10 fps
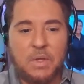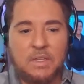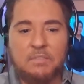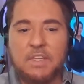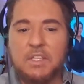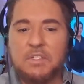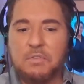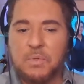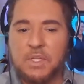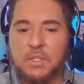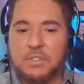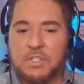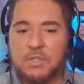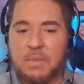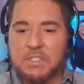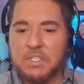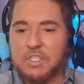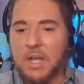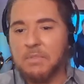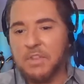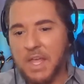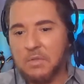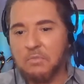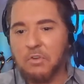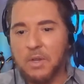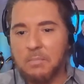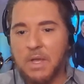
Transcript: I love the interview with Neil. You did an amazing job. Thank you very